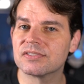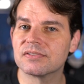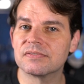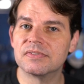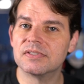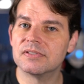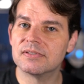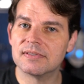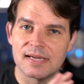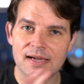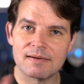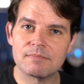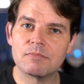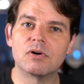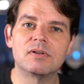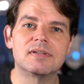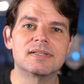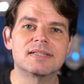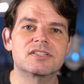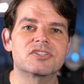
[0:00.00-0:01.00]
So if you have them
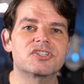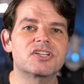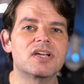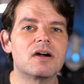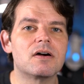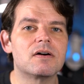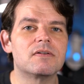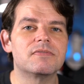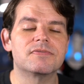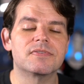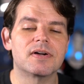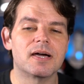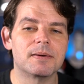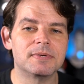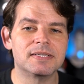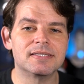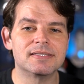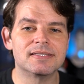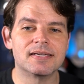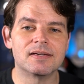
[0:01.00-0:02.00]
all on a shelf, I
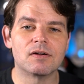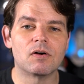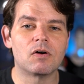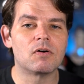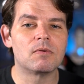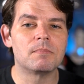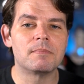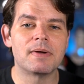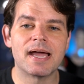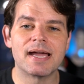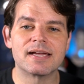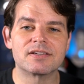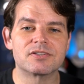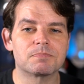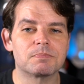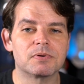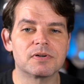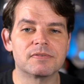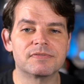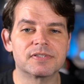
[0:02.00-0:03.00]
mean, they all
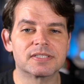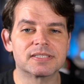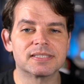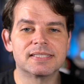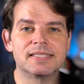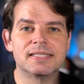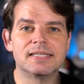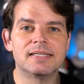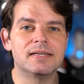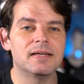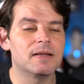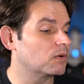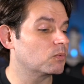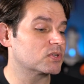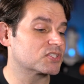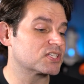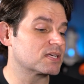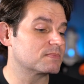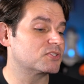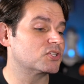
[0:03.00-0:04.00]
match perfectly,
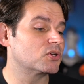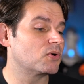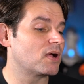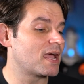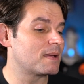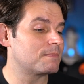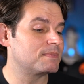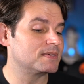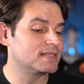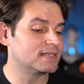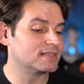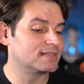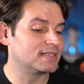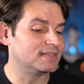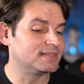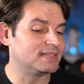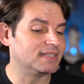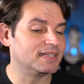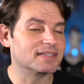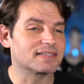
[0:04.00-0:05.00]
which I'm so happy that they
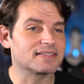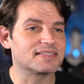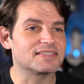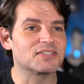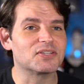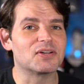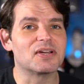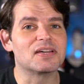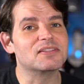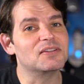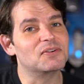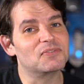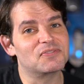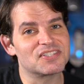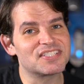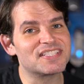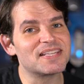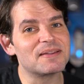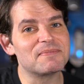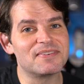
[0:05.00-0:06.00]
did, because I know
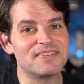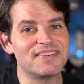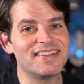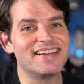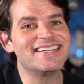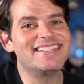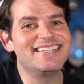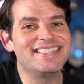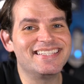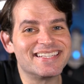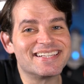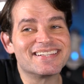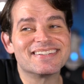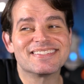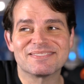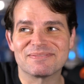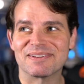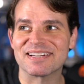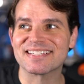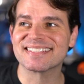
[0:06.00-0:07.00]
for some of us,
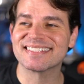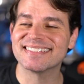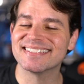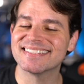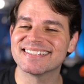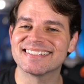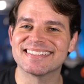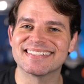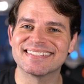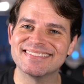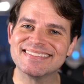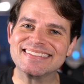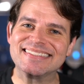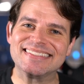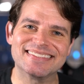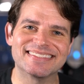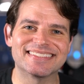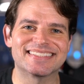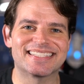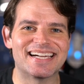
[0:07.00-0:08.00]
especially it's like,
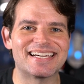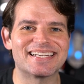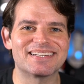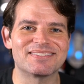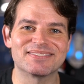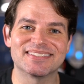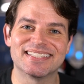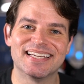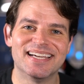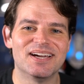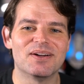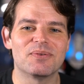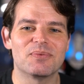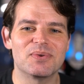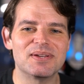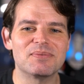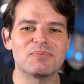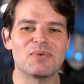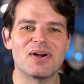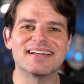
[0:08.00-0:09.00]

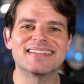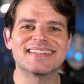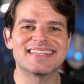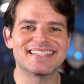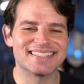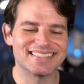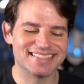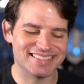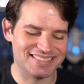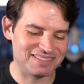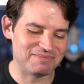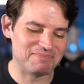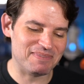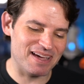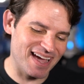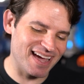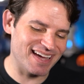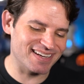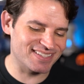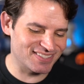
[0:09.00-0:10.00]
we want things to
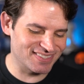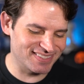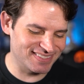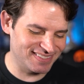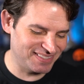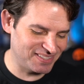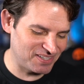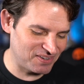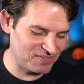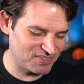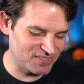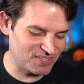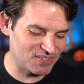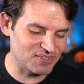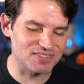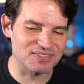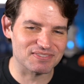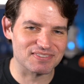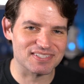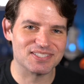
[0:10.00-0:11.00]
match, for
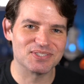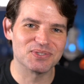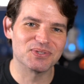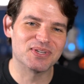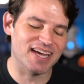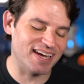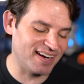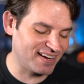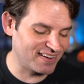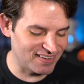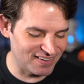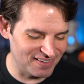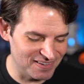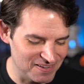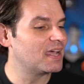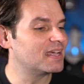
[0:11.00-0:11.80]
those of us who care.